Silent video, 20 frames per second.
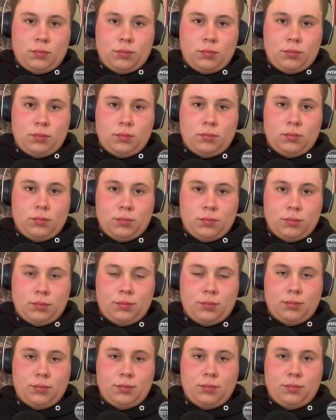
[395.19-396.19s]

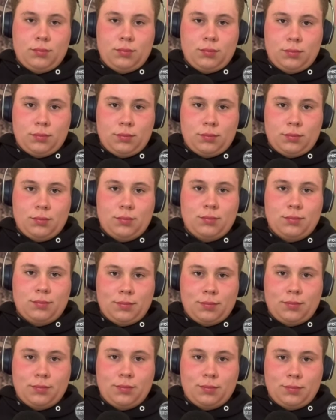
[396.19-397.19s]

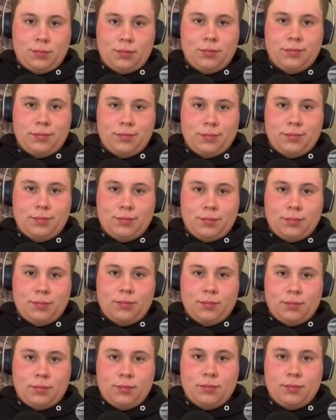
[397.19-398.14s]
This person isn't speaking.